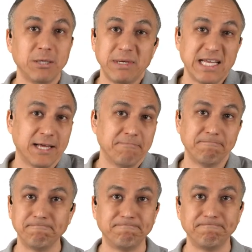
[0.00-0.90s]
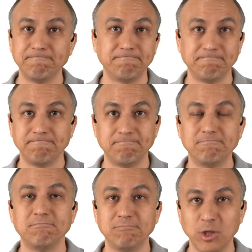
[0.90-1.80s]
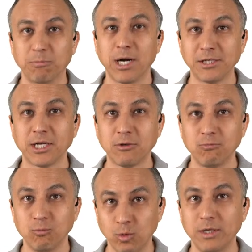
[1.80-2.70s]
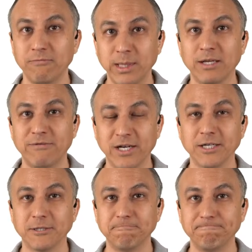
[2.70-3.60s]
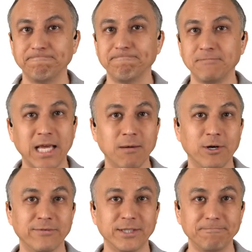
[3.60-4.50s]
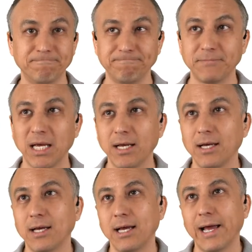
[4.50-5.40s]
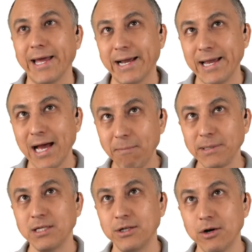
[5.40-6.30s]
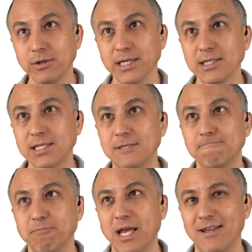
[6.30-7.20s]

you'd be dead. Your project would have been a failure. Game over. And I happen to know this